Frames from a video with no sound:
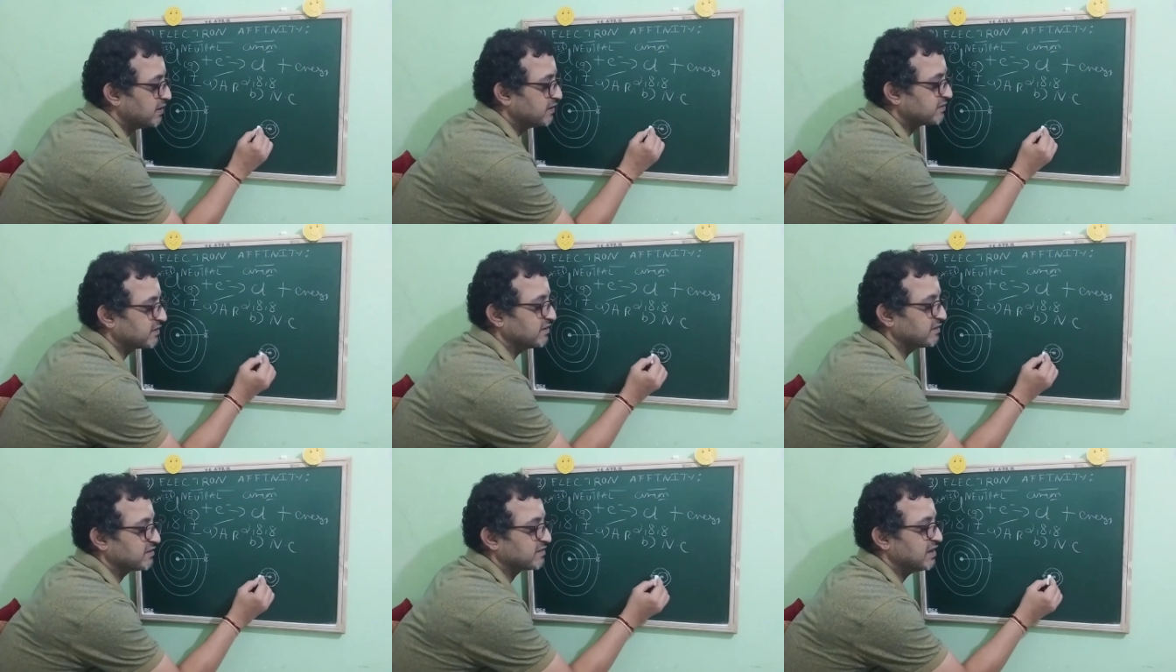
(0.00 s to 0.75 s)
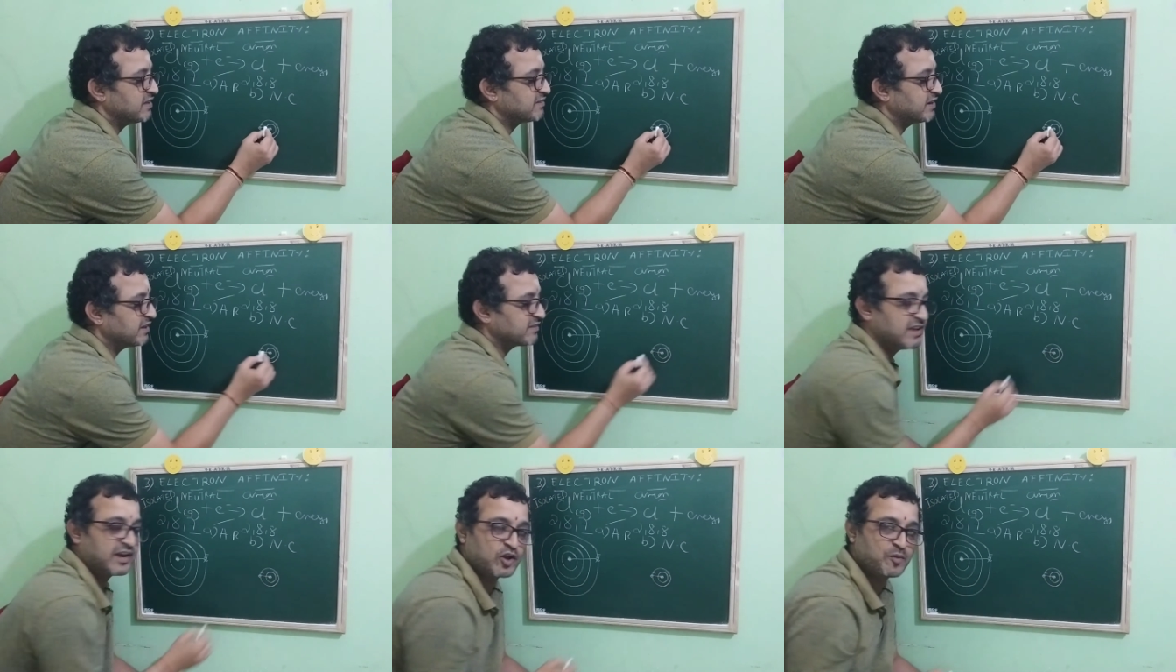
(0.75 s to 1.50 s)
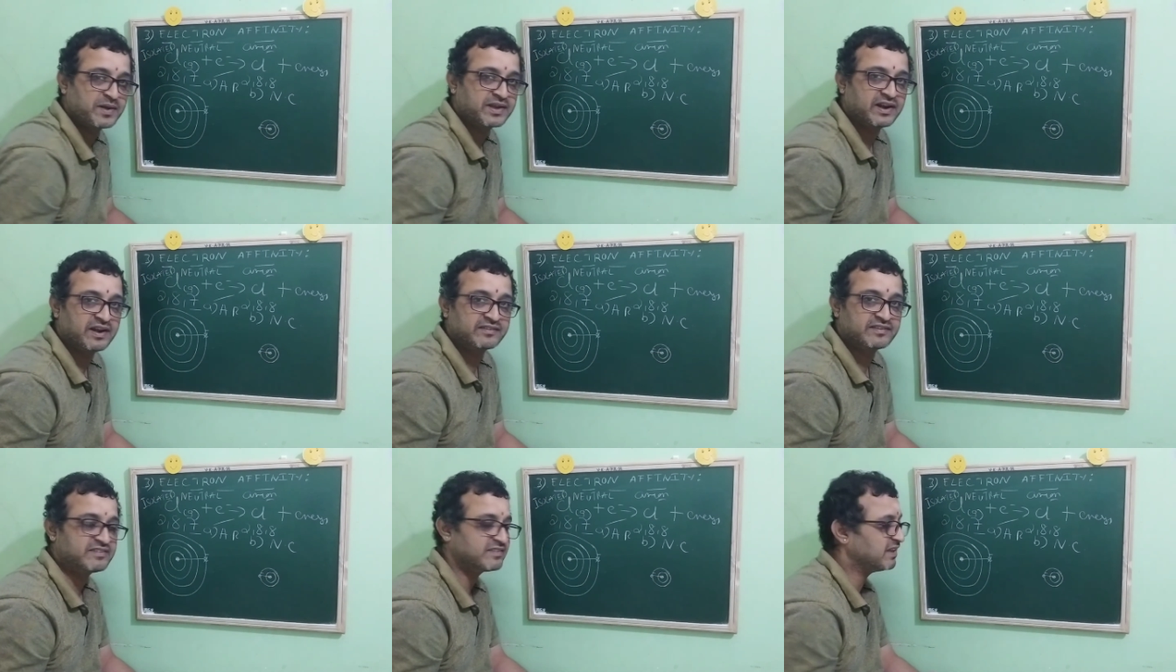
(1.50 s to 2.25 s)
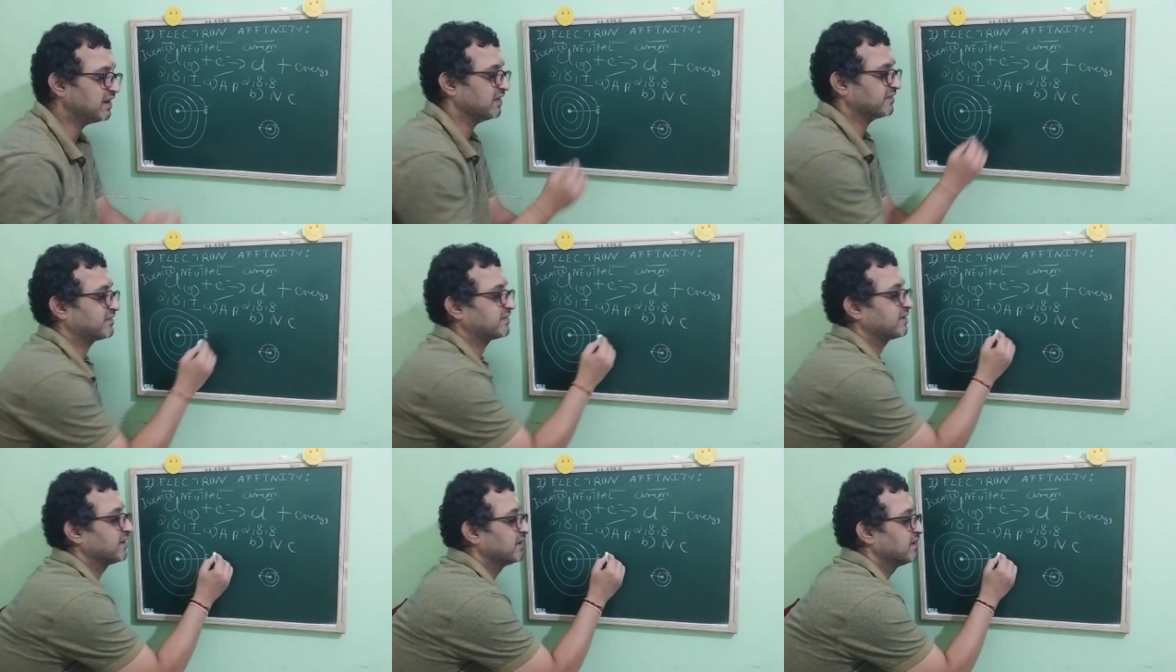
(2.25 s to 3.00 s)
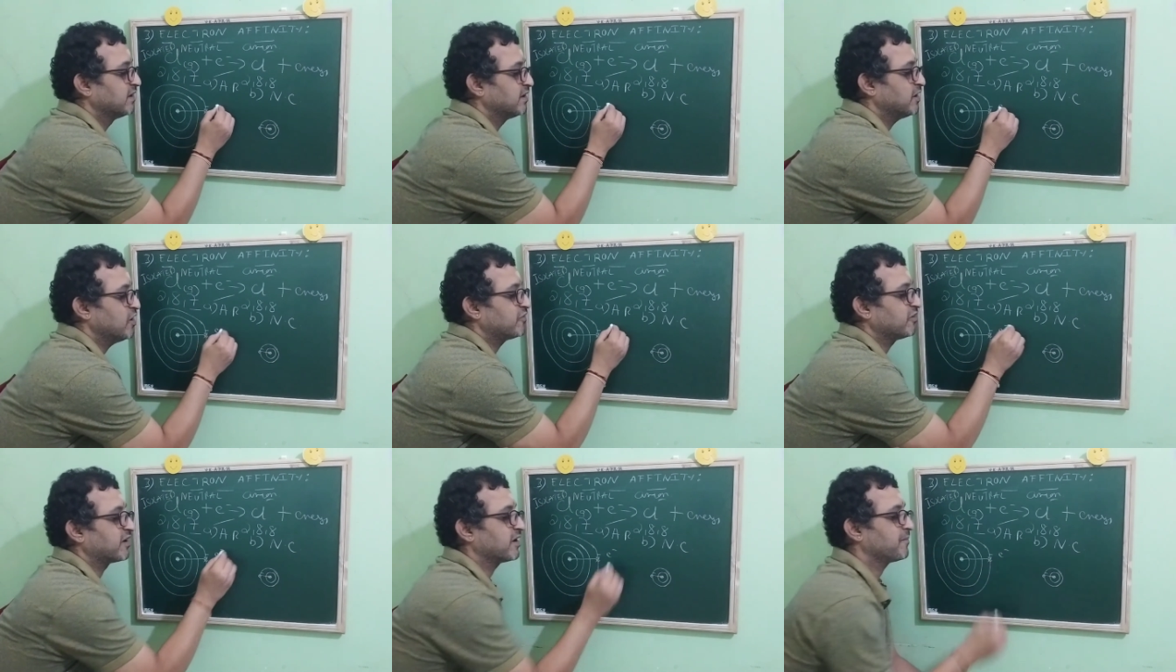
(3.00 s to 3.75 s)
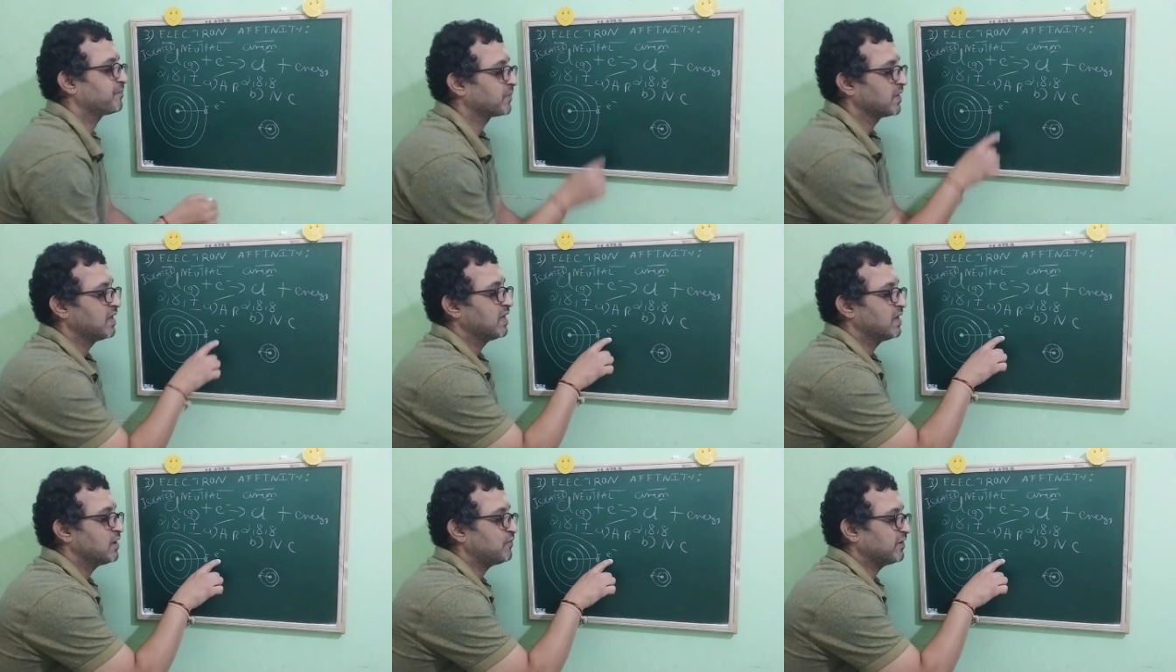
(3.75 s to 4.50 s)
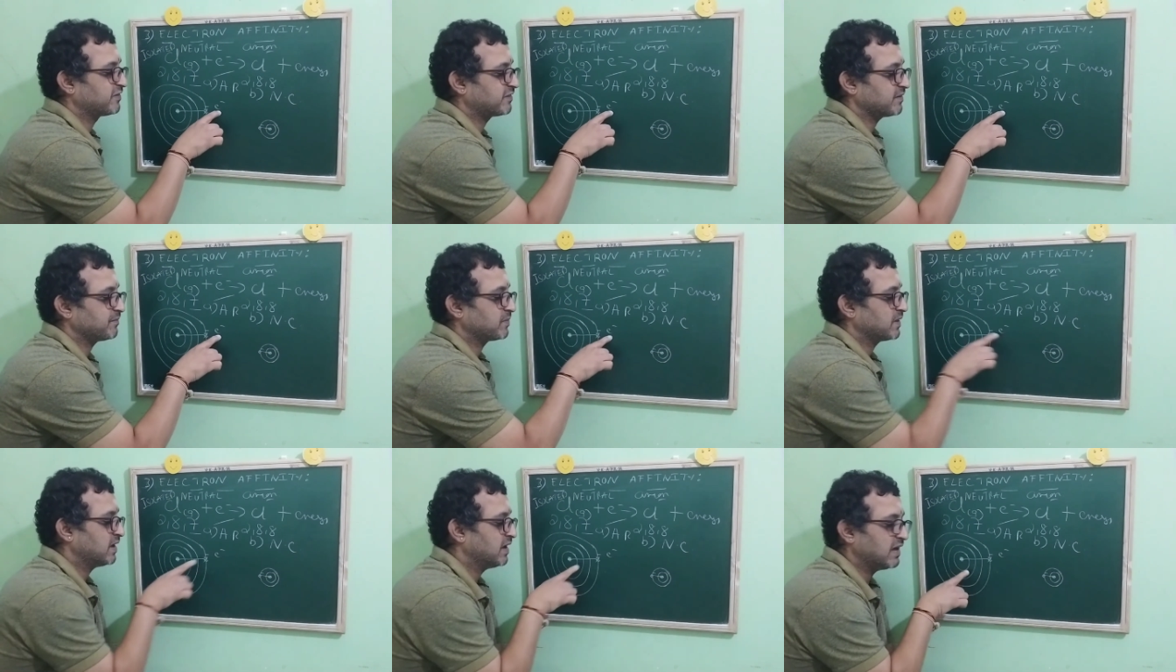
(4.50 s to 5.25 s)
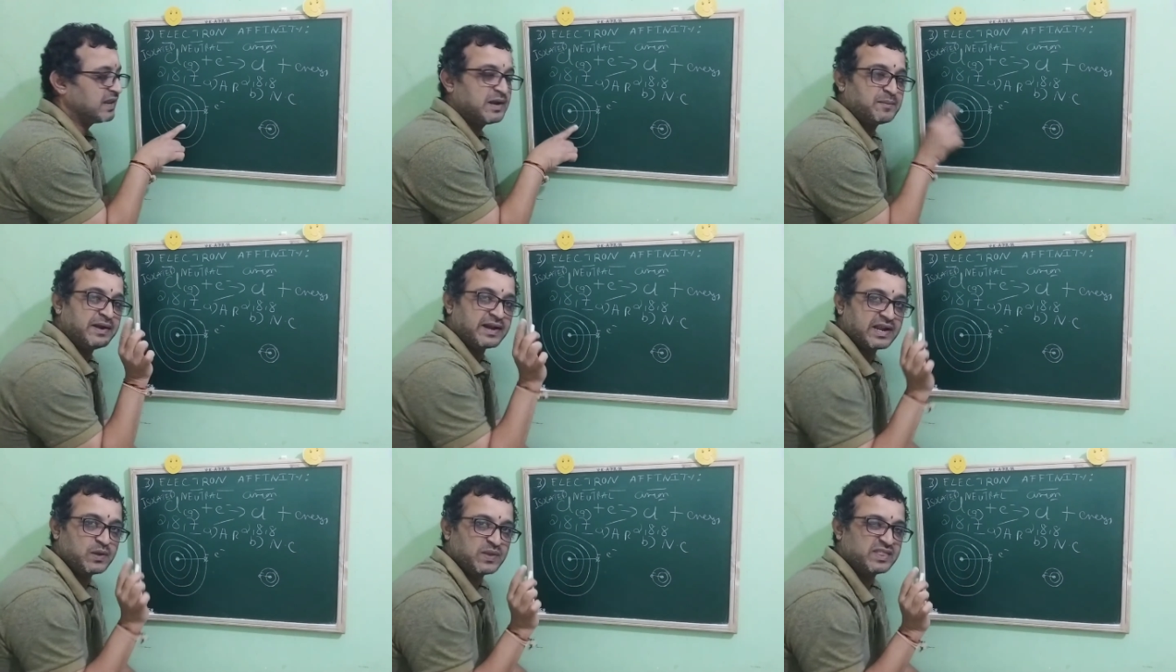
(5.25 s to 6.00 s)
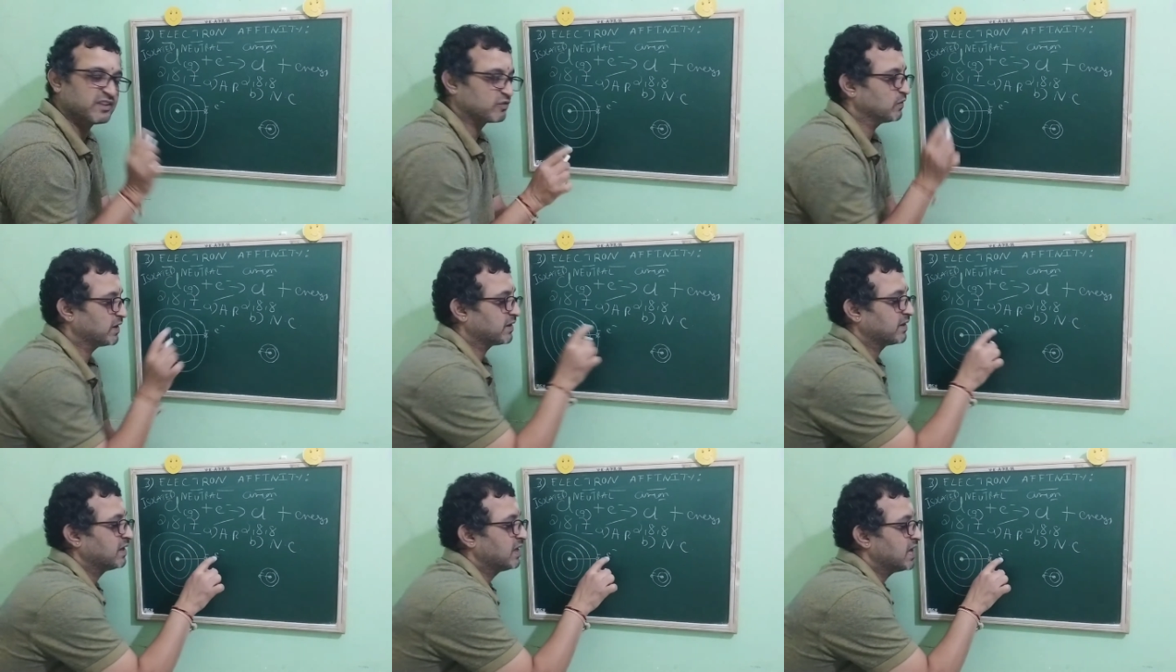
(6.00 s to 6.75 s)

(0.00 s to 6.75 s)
Distance is less, that is the atomic radius is less. Now, children, first, let me try with this one.